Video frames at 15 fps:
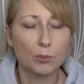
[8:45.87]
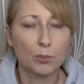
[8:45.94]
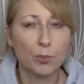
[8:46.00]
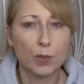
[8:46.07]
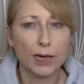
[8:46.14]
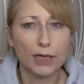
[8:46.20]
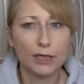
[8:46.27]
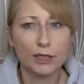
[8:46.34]

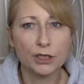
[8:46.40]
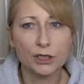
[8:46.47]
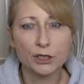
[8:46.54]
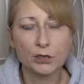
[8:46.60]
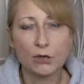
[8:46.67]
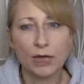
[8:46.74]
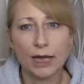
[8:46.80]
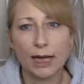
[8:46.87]
but I
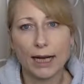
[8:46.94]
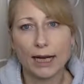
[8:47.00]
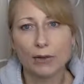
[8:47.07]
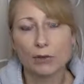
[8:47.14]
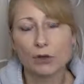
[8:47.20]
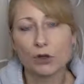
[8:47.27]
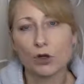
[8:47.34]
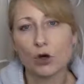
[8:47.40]
knew that I
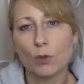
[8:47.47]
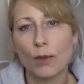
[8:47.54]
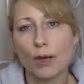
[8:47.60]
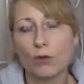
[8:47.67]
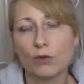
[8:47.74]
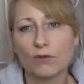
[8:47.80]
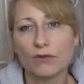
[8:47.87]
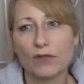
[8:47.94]
would come
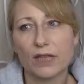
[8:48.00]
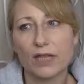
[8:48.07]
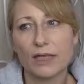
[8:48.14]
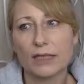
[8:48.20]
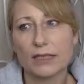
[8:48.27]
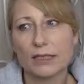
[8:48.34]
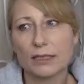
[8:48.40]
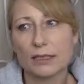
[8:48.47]
out of
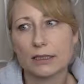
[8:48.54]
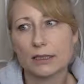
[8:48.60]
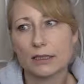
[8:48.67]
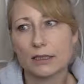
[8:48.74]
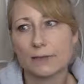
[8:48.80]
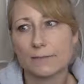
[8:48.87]
this